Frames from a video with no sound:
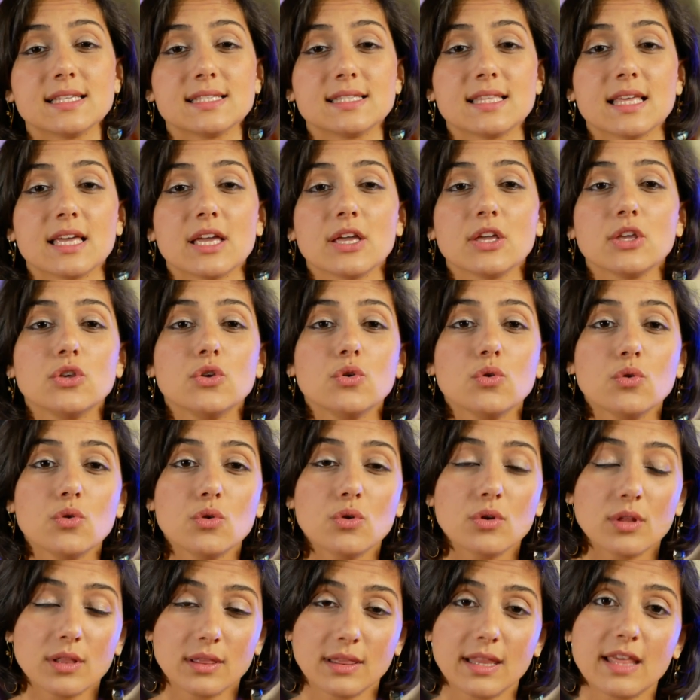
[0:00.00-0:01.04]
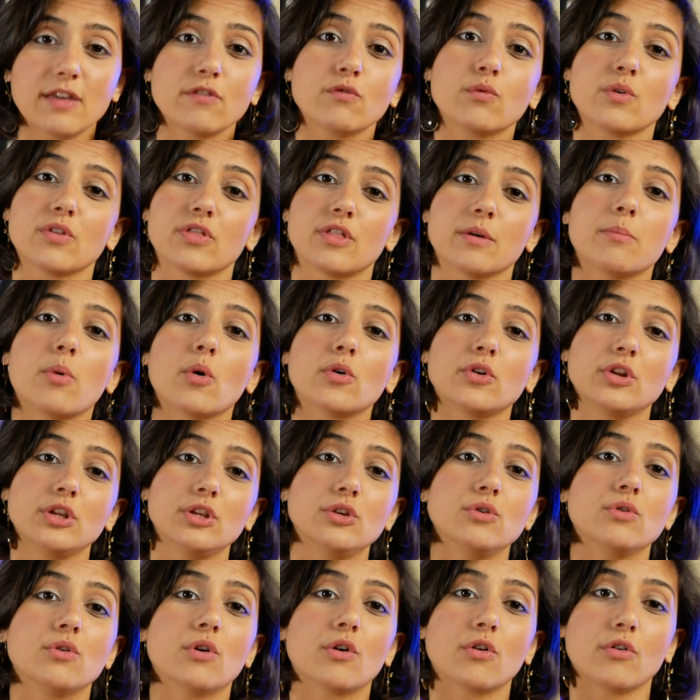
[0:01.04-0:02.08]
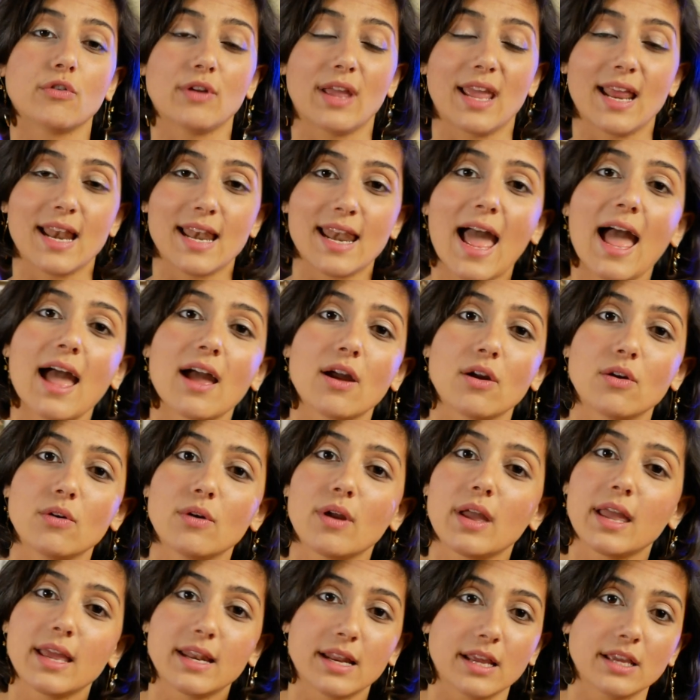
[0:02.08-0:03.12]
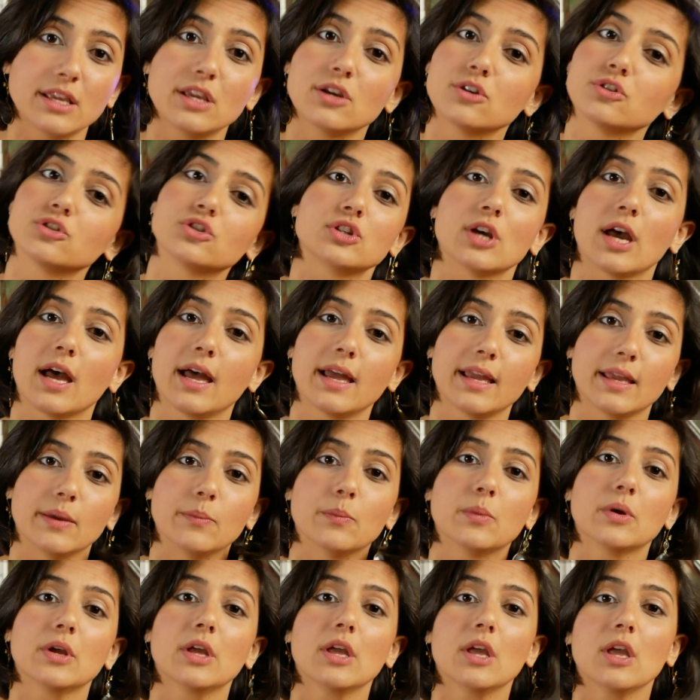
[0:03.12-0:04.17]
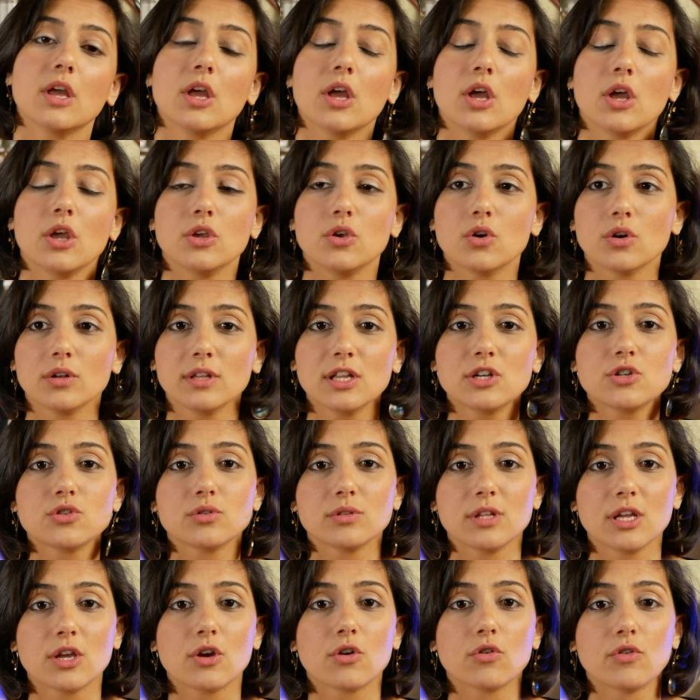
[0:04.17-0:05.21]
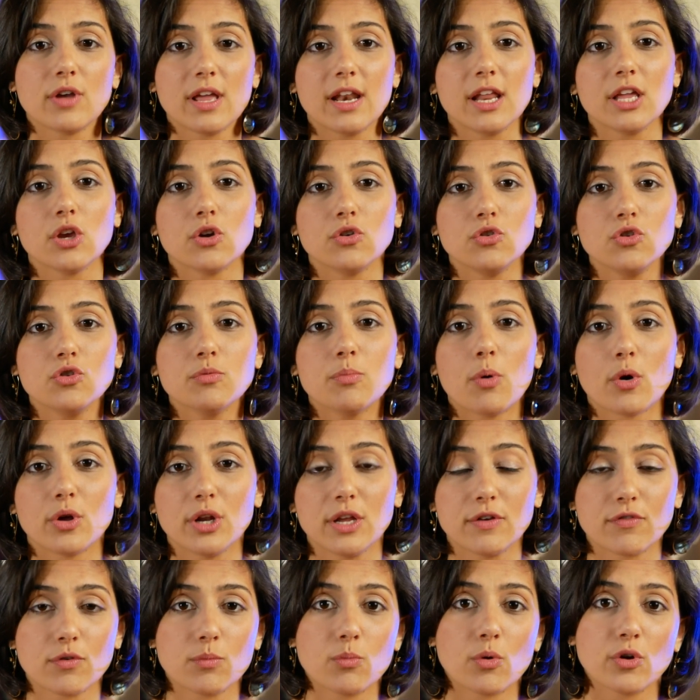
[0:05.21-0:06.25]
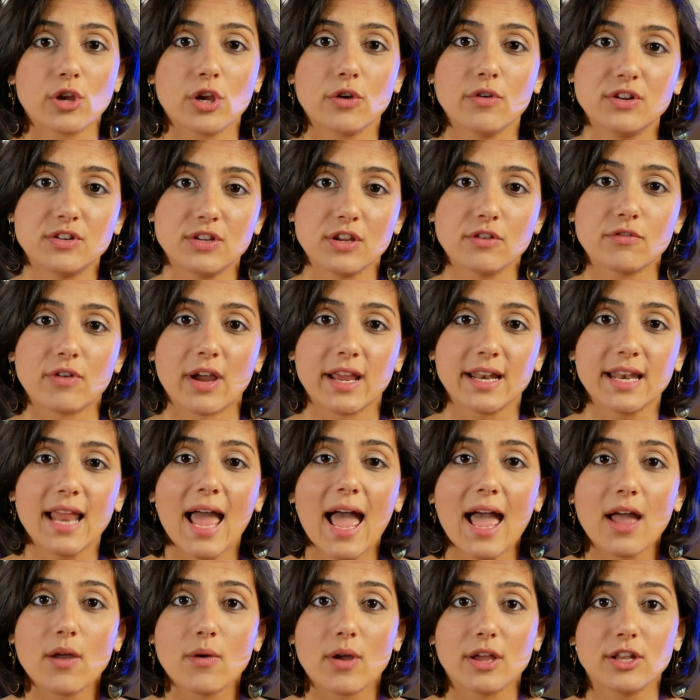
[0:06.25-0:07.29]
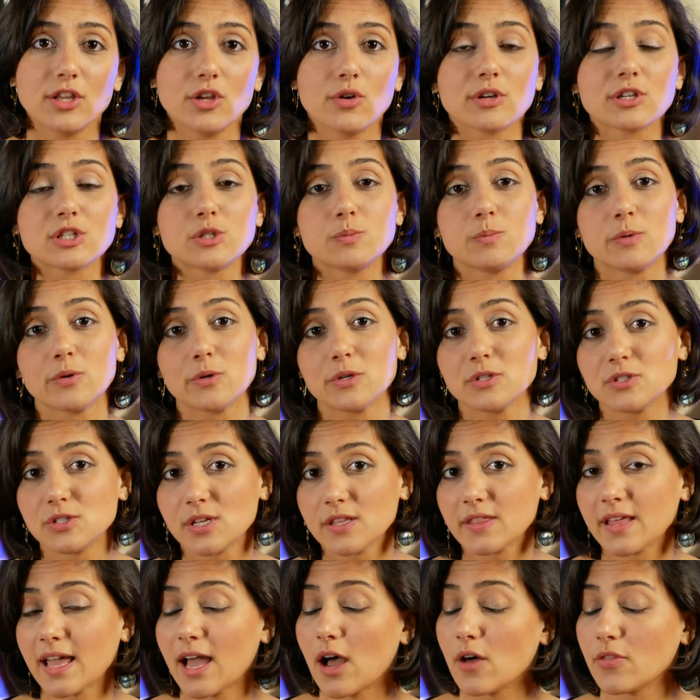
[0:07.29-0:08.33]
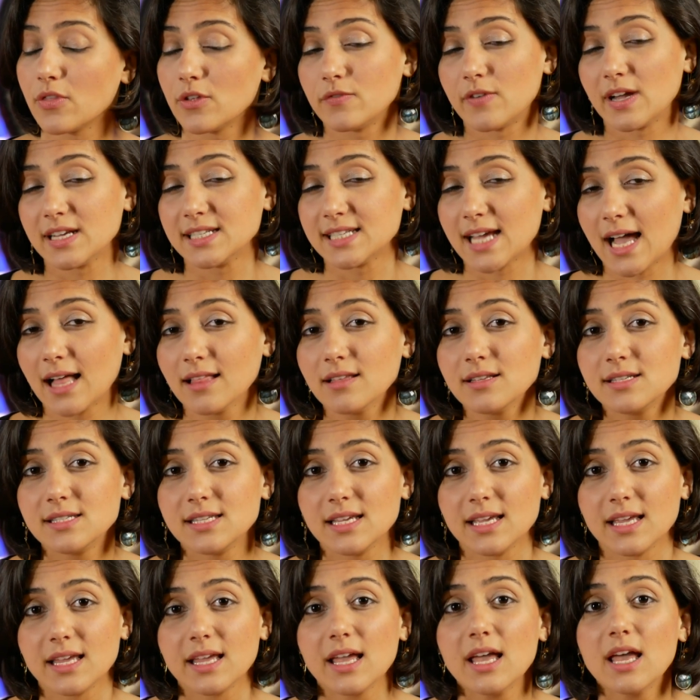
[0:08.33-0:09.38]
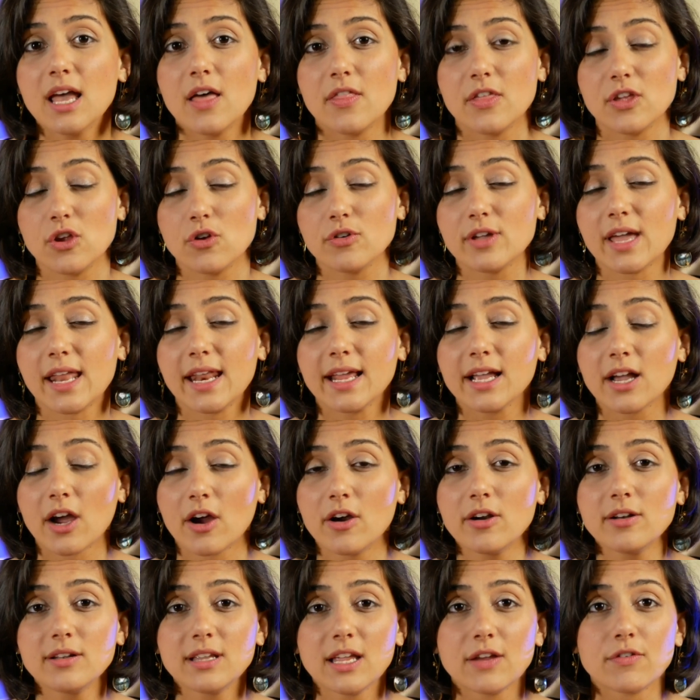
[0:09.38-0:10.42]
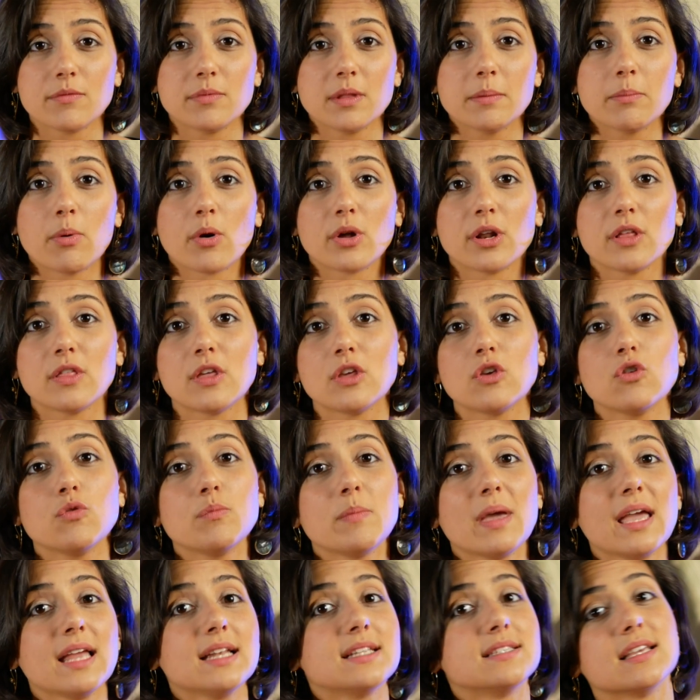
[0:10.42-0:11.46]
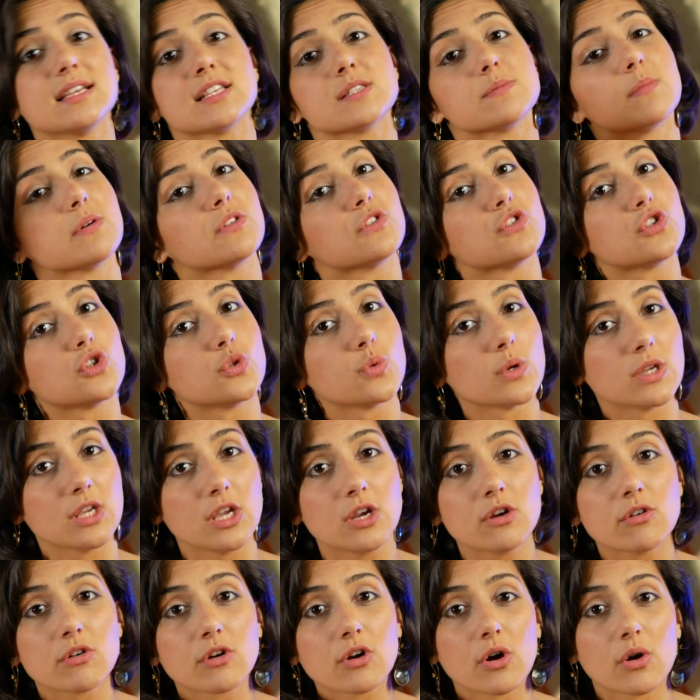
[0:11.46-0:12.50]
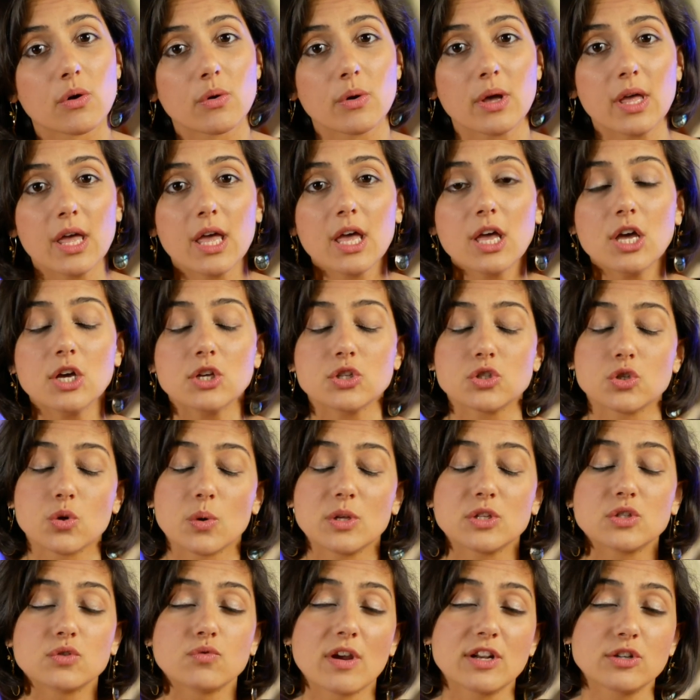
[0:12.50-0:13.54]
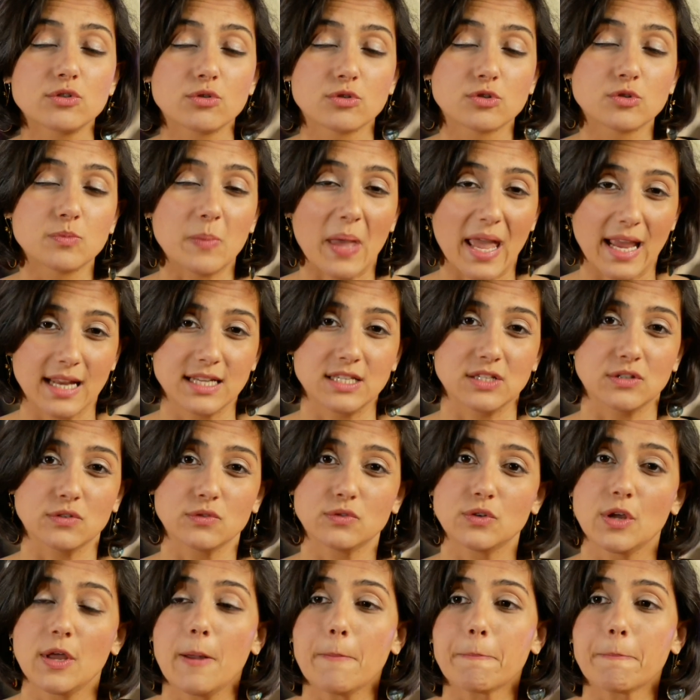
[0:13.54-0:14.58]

is that you live with the body you create now in a year's time. You're literally creating your new body from what you're eating right now, and you're experiencing the health and vitality that you're getting currently from the body that you made 6 months to a year ago. So it's retrospective.